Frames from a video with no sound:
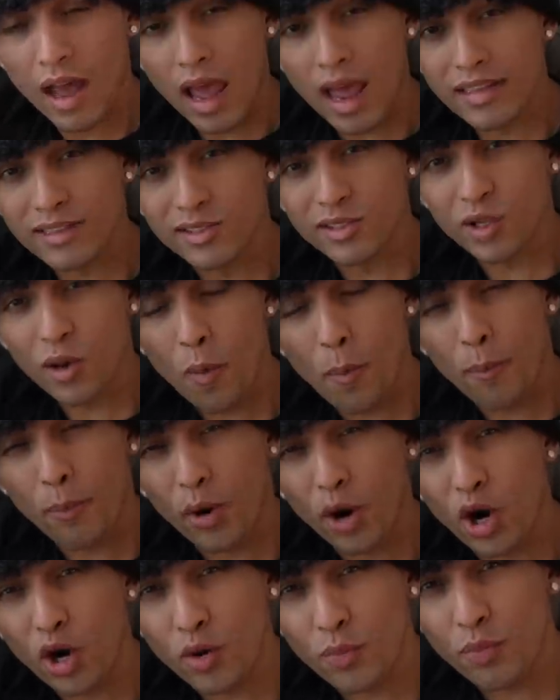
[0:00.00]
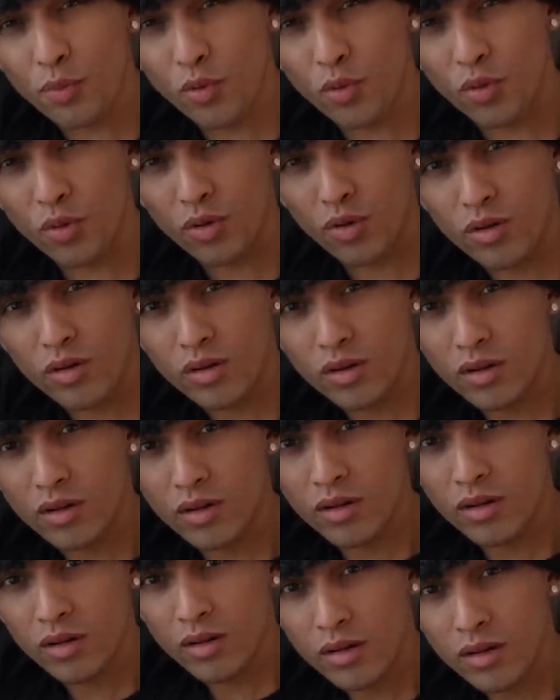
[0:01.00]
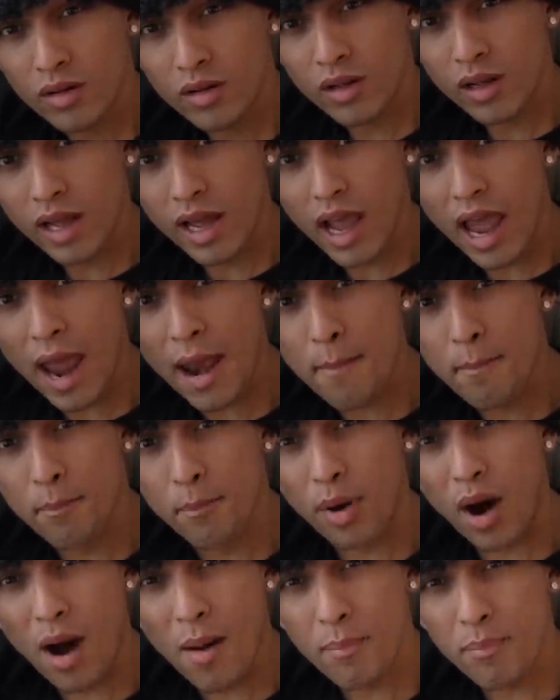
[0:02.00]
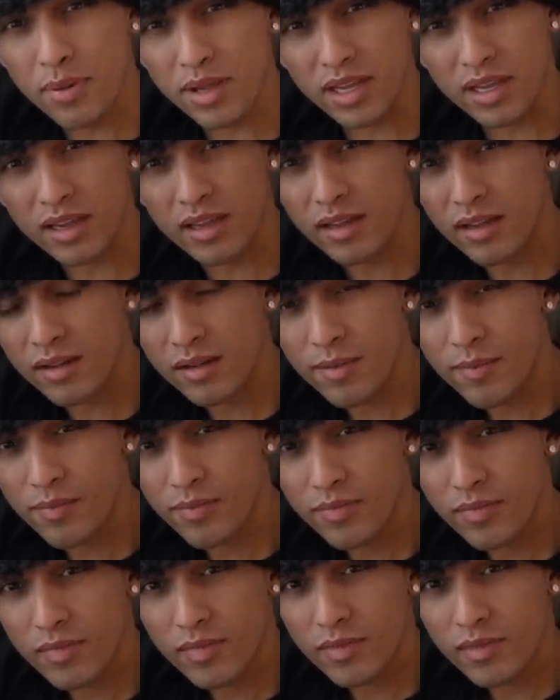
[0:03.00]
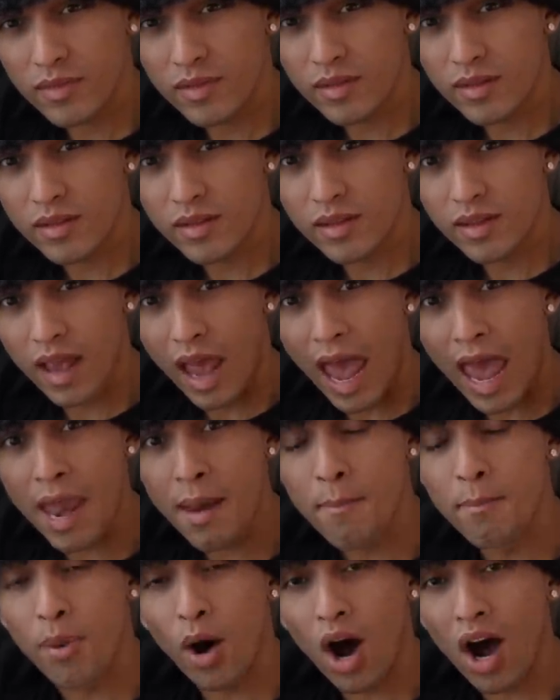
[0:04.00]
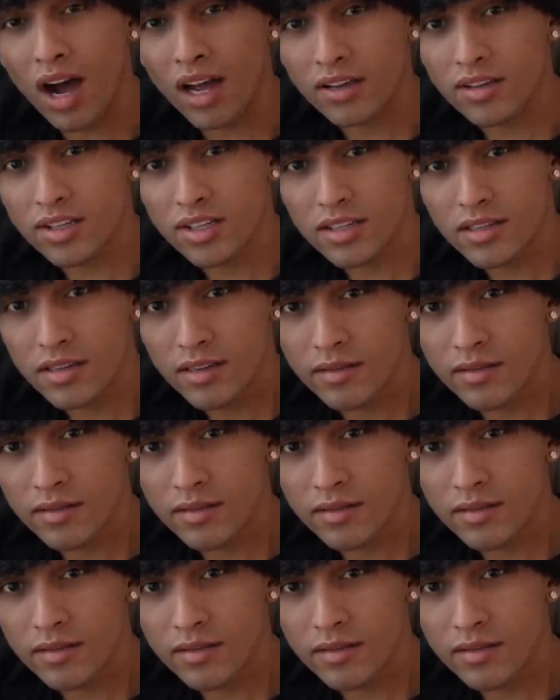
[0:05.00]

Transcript: and so purple. They're, dude, they're so- And bumpy. They're so purple. And botched.